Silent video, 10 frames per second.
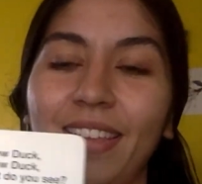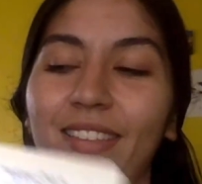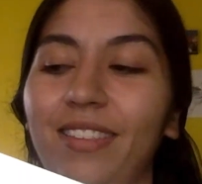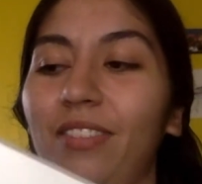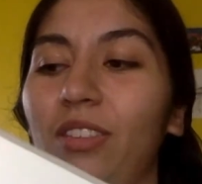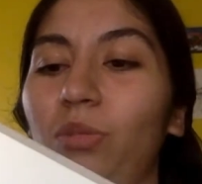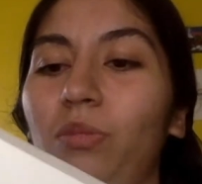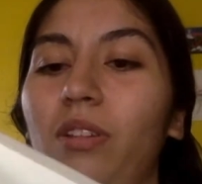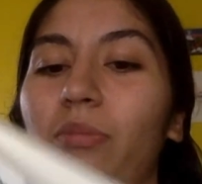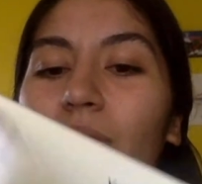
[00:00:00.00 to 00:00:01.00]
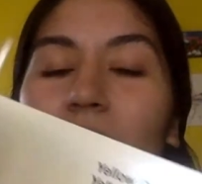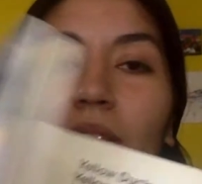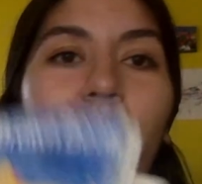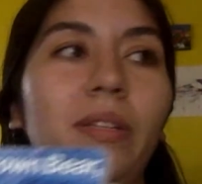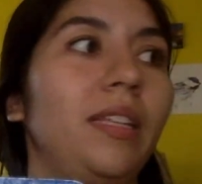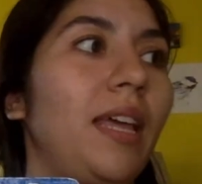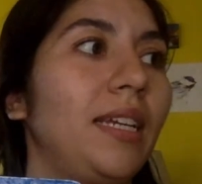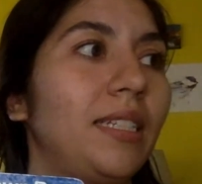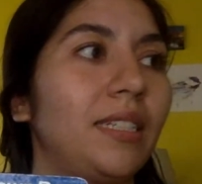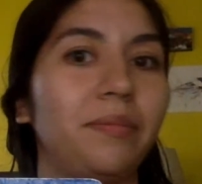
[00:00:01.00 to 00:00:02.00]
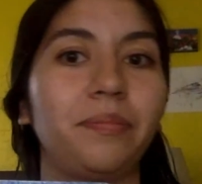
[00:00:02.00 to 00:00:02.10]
So this one I really liked.